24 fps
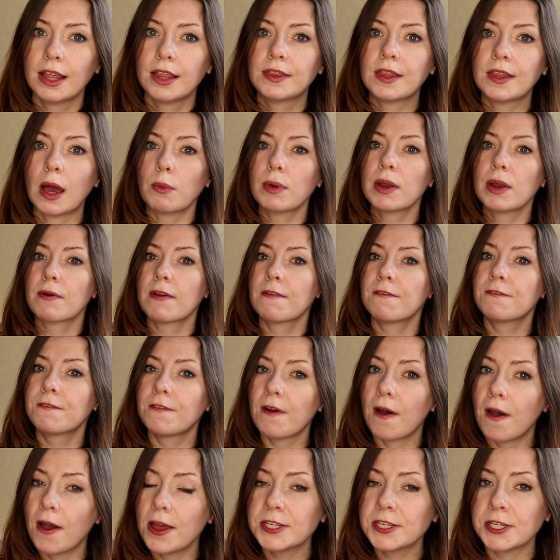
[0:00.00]
that we
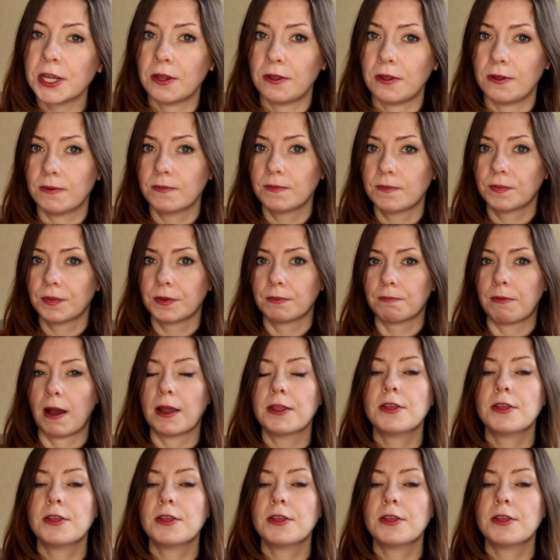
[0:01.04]
refer to by